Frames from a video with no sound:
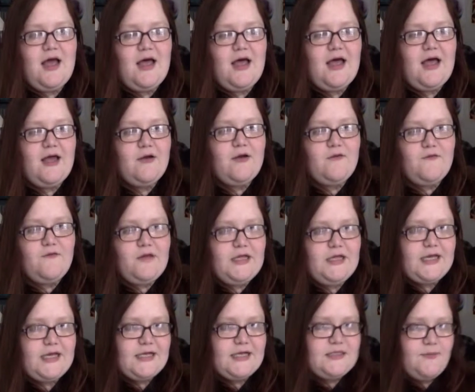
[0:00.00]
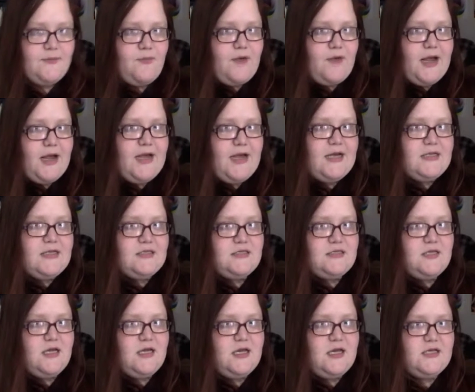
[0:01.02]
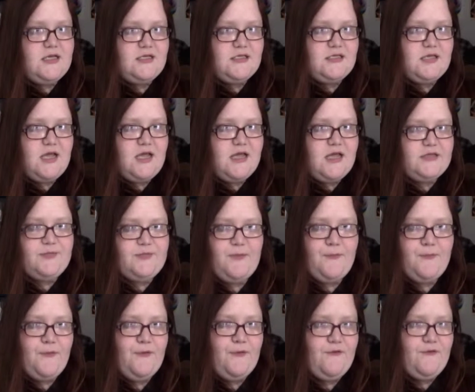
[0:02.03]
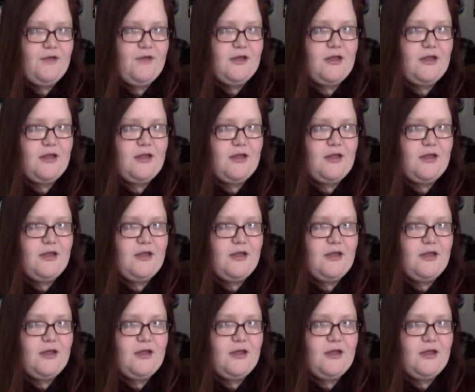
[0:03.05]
I don't feel like as a brand, it's been proven.